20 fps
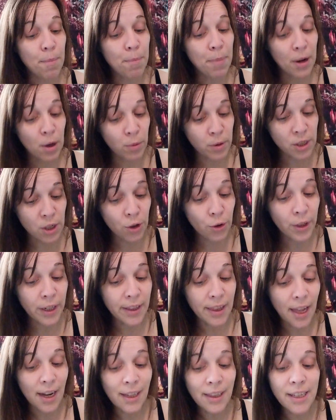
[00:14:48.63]
but it was
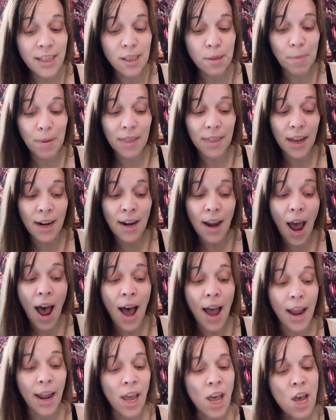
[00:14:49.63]
agreed that Elizabeth and
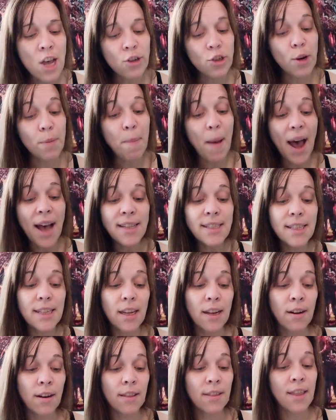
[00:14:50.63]
I should pass
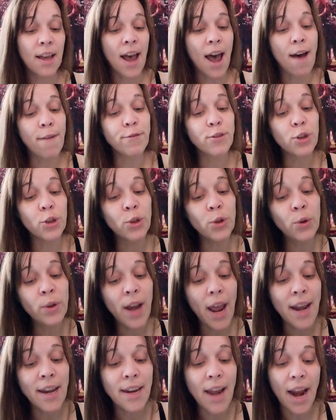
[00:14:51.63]
the, the afternoon
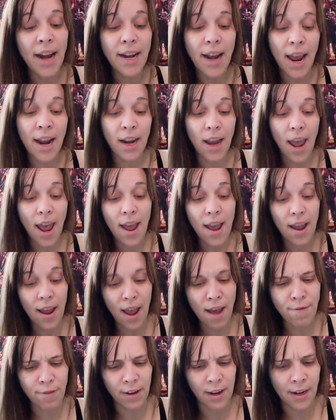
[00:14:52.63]
and night at
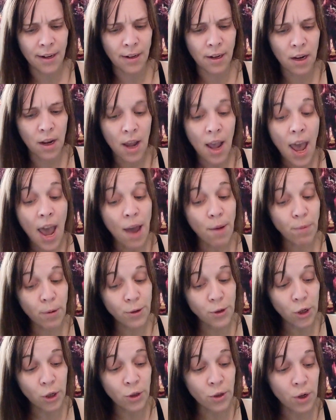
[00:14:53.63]
Evian, and
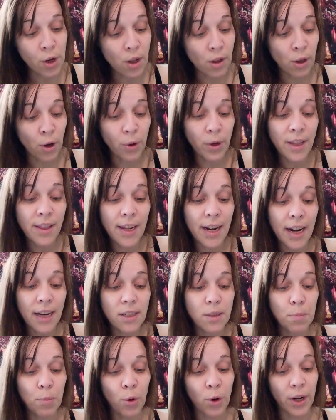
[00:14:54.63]
return to Cologny the
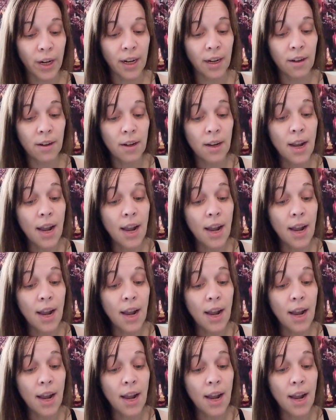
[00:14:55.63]
next morning.